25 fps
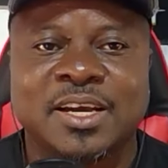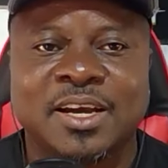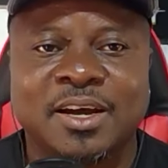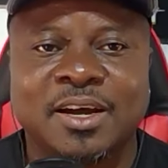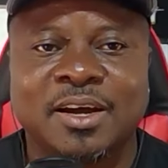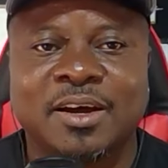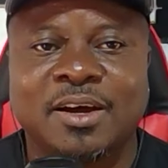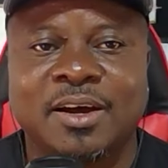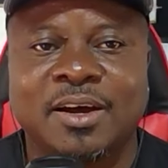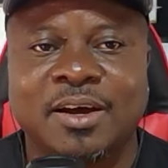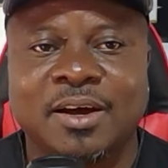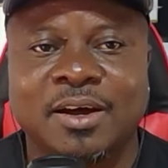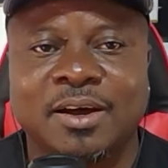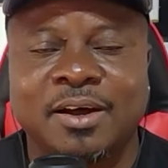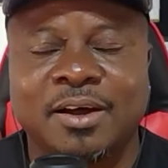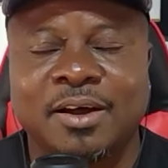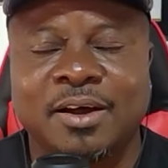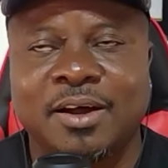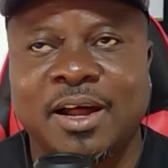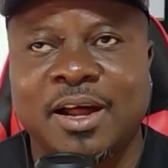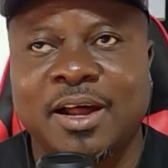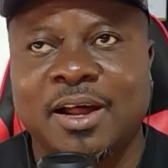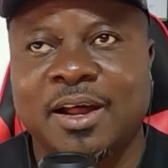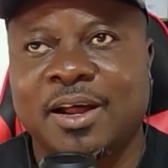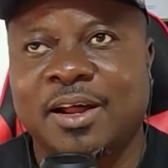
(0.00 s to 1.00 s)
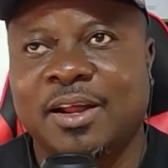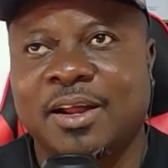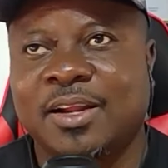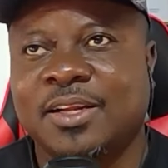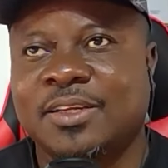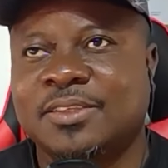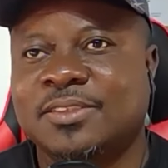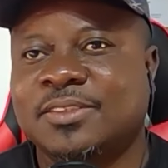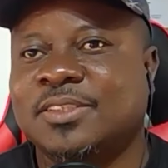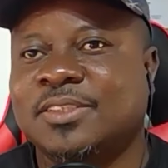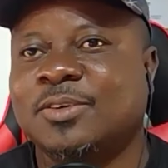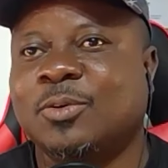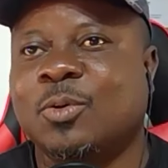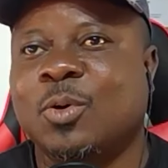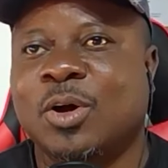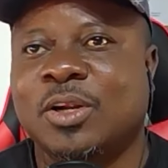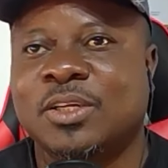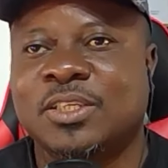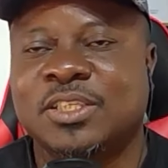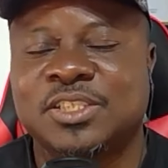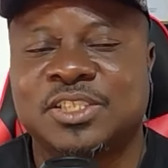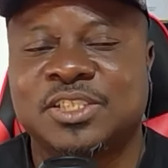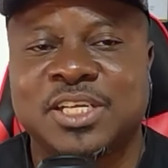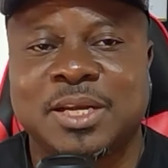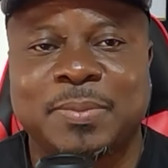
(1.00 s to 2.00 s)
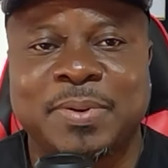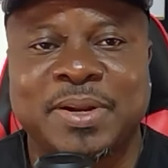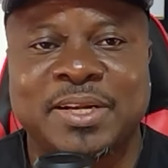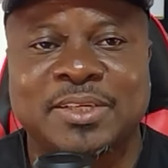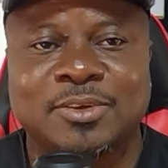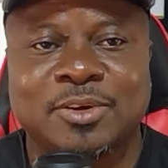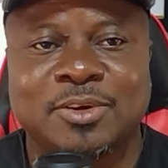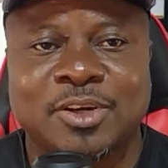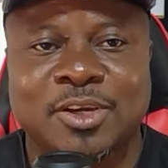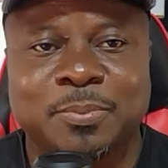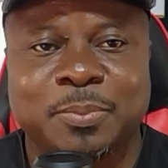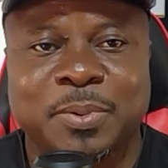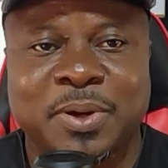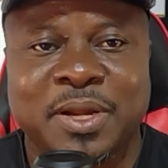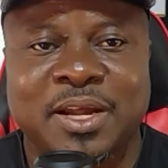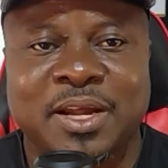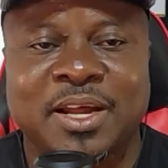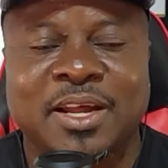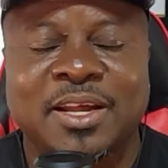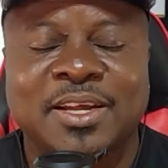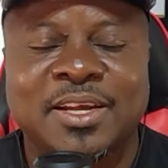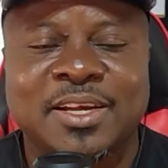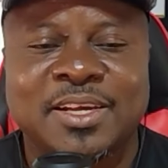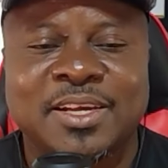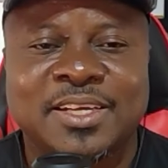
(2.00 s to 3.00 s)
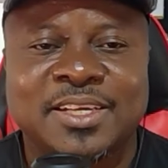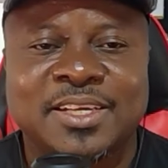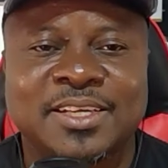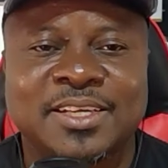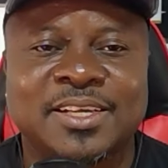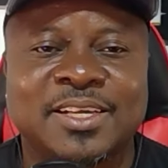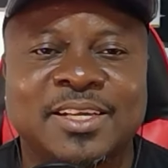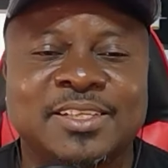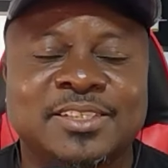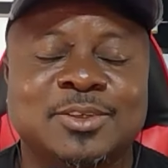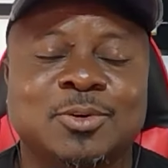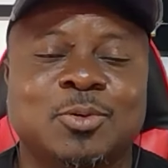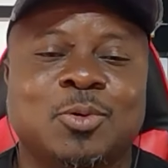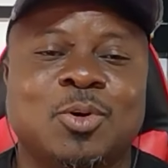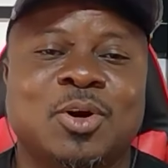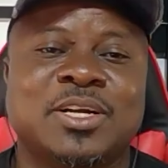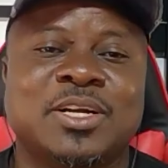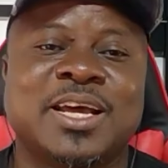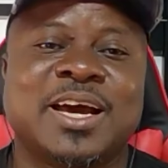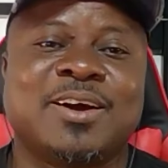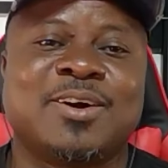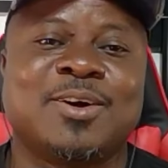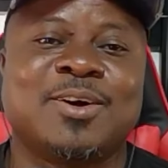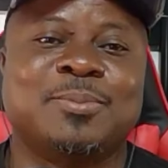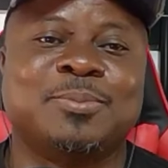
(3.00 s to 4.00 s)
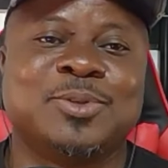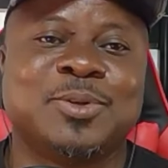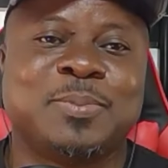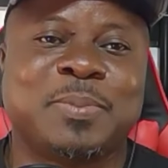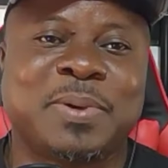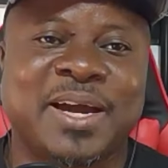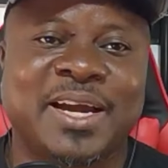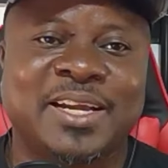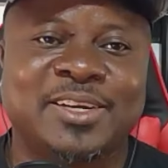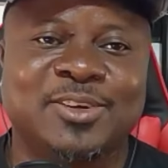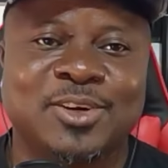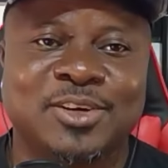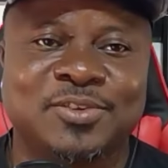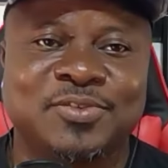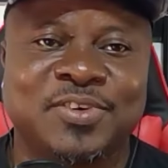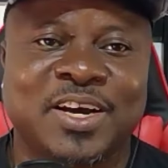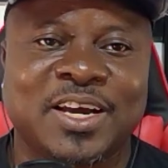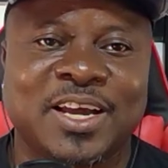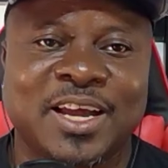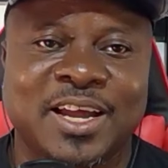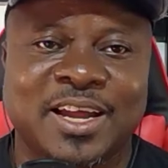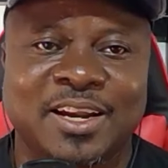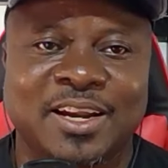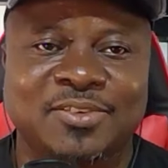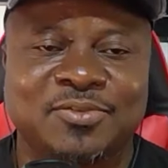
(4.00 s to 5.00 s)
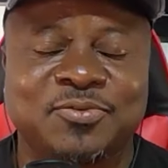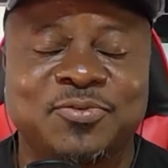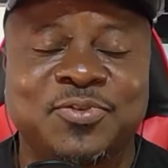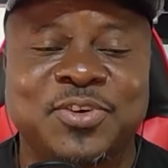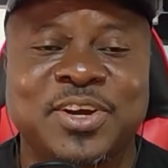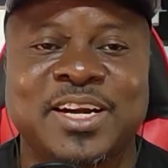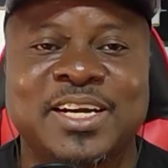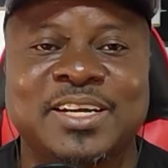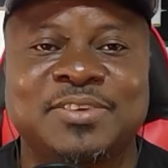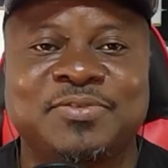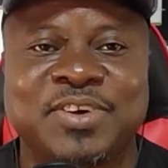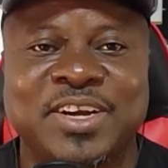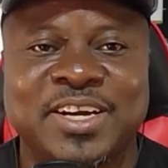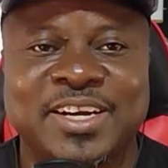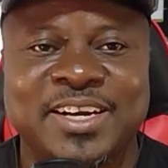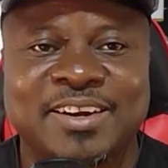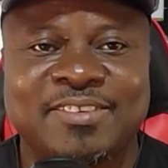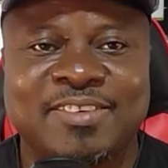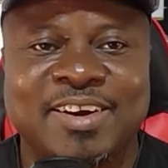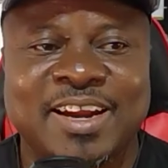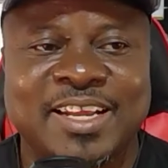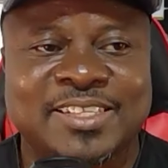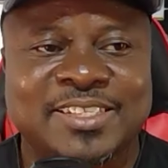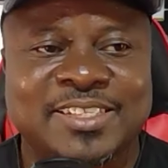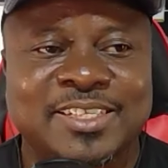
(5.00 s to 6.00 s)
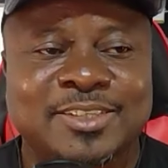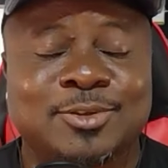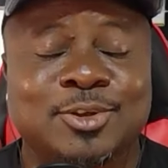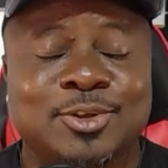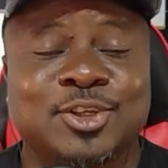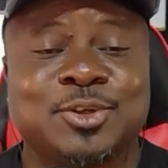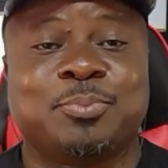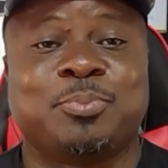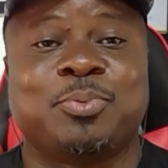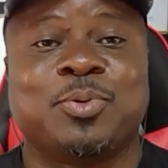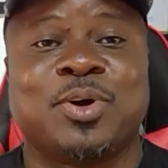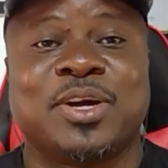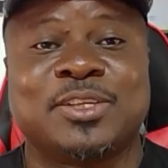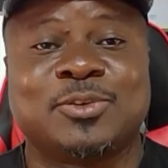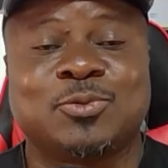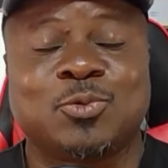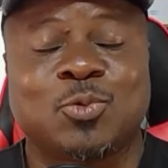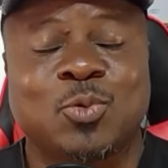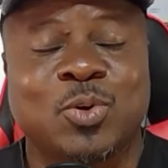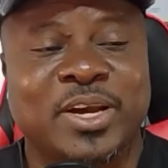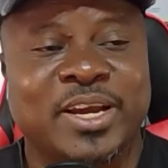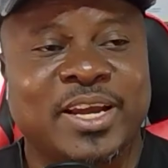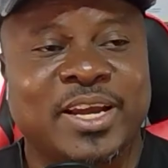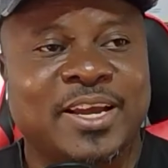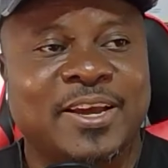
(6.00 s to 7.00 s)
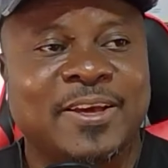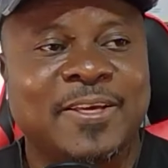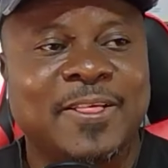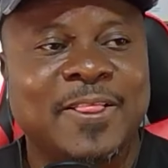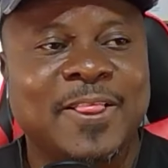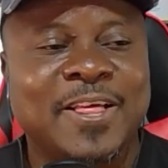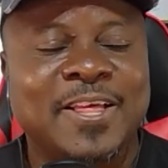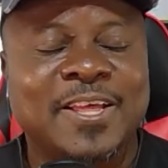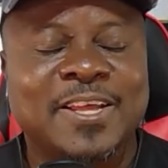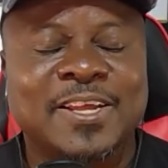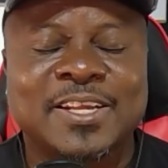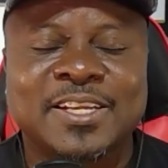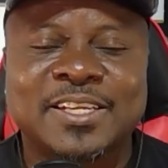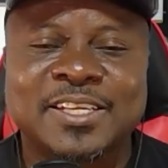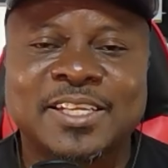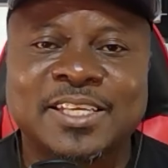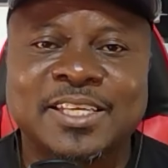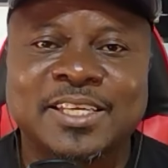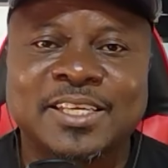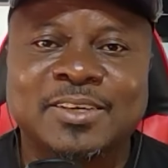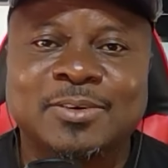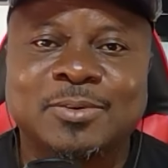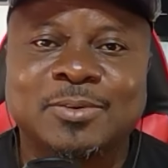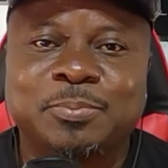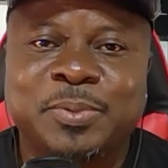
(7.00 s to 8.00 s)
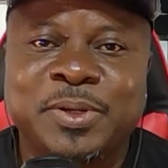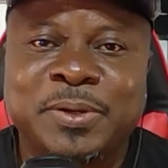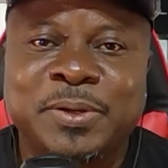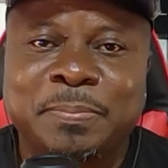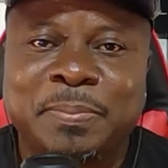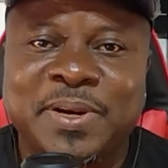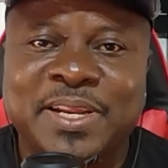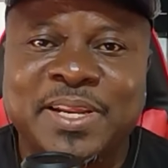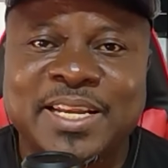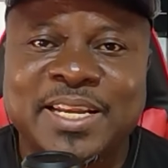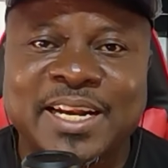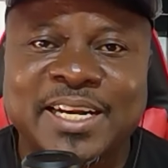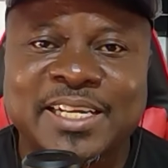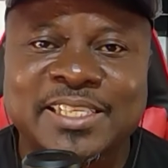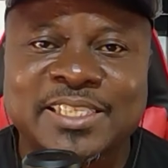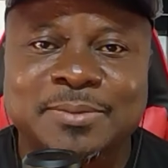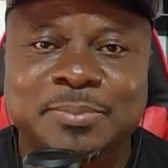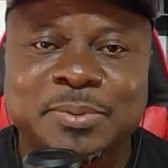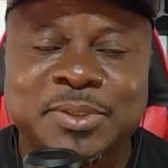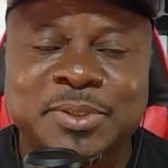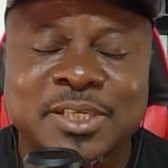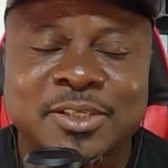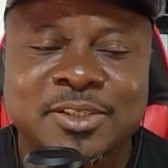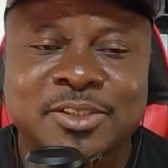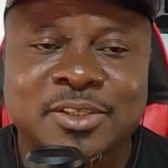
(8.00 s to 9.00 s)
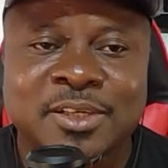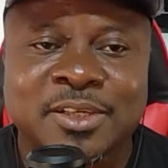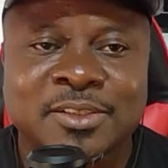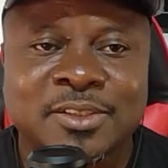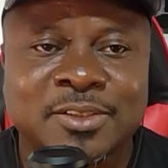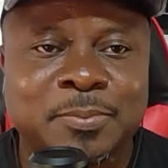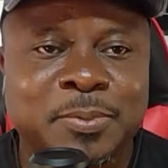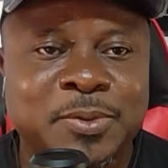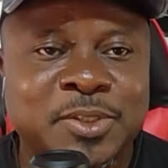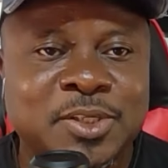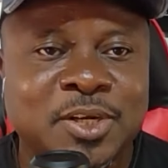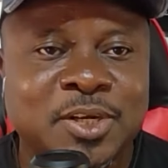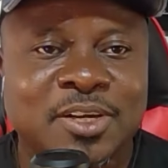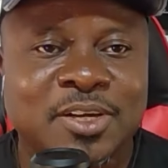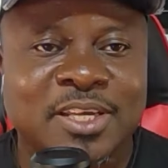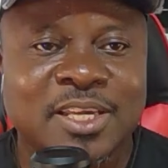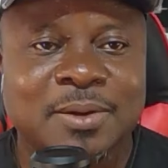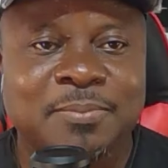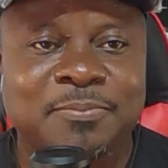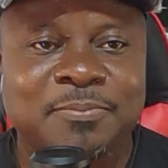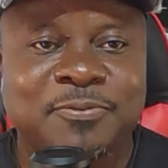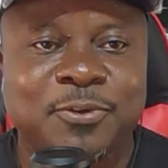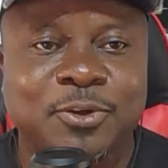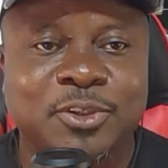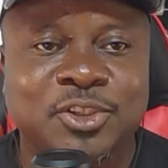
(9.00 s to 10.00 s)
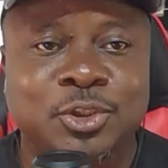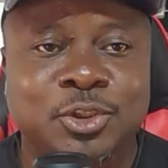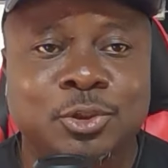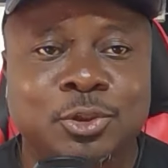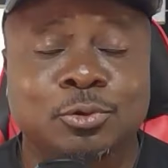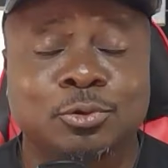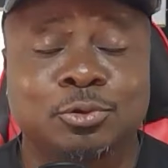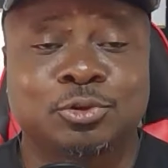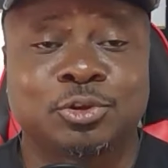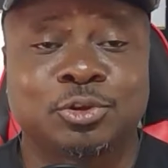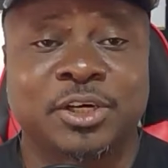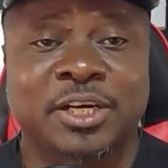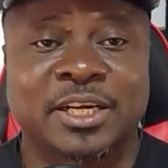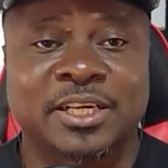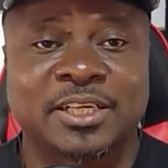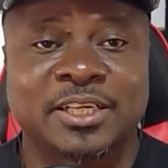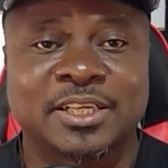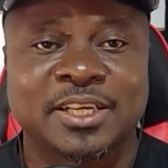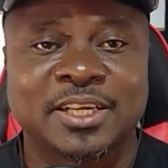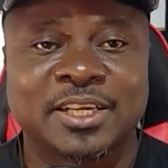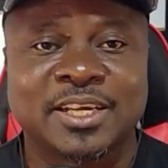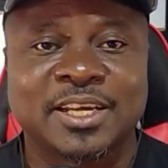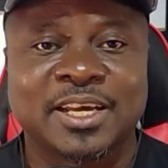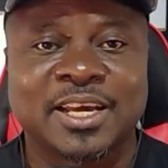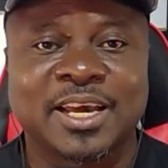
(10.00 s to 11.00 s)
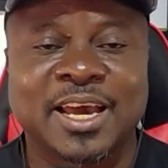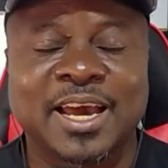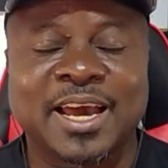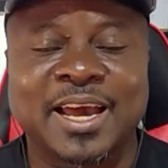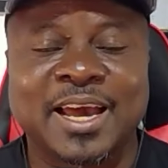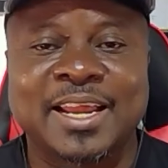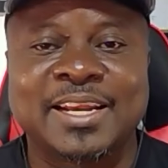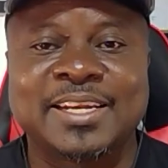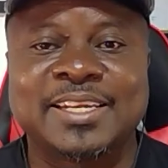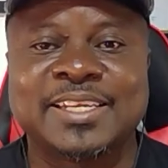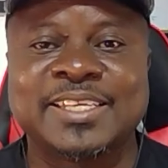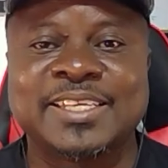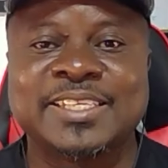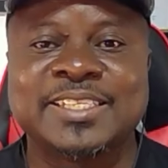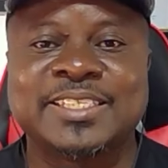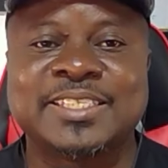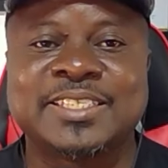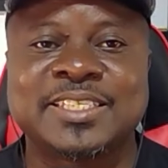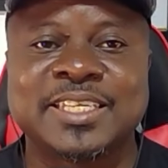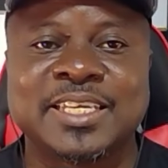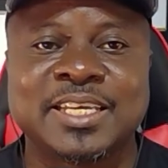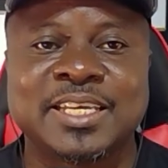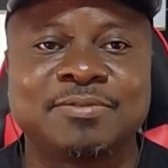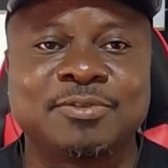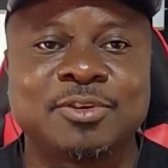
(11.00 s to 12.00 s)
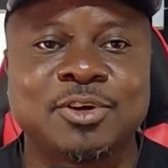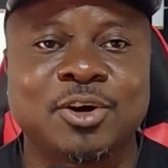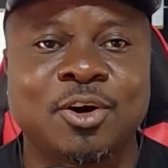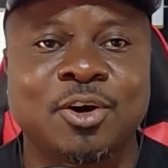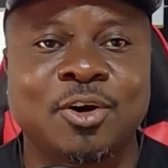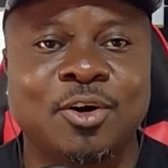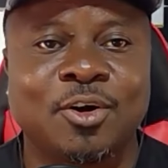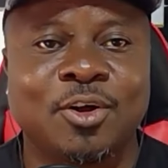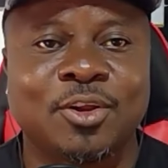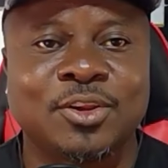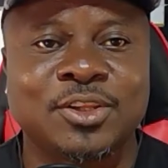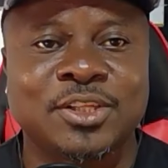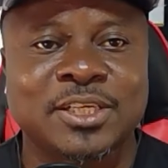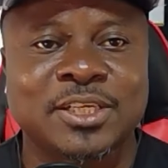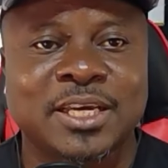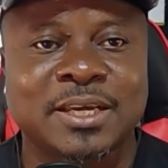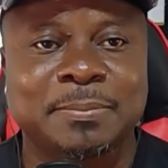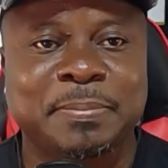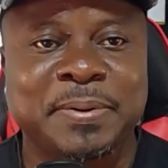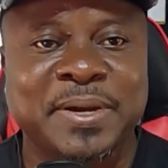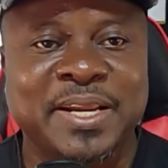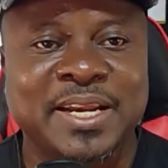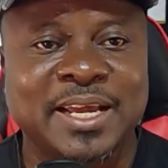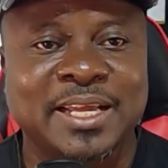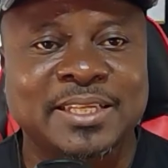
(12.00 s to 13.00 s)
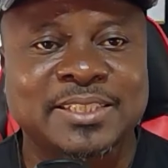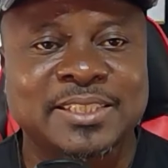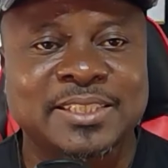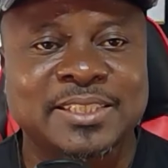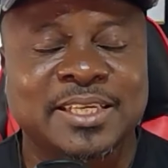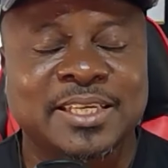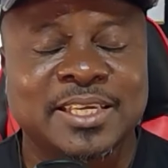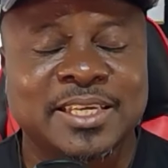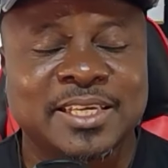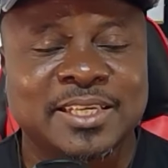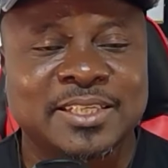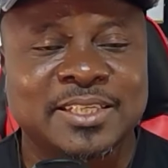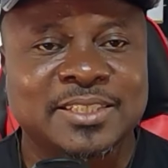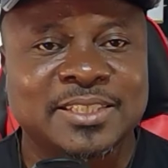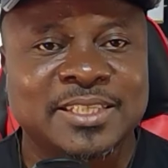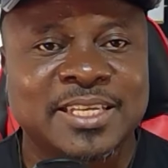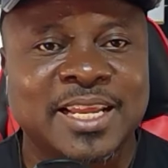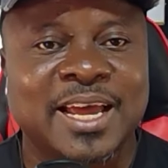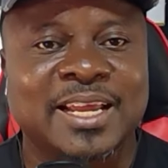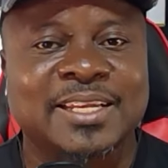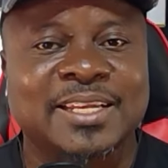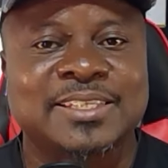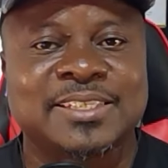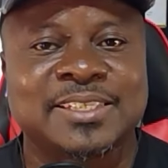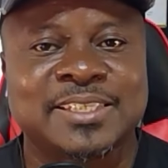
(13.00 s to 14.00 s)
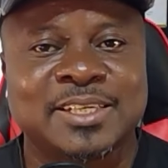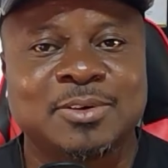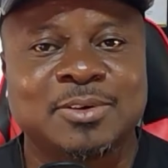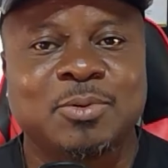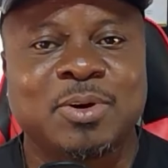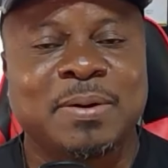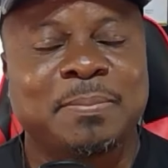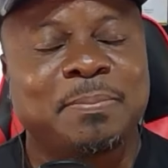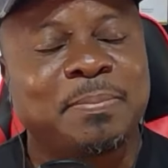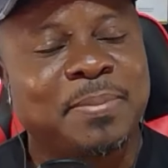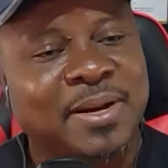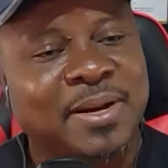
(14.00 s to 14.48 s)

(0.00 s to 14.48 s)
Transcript: The German goalkeeper is the one that comes to mind, Oliver Kahn. Very, very erratic to the point where he played an exhibition game for children and he saved all the penalty kicks that they were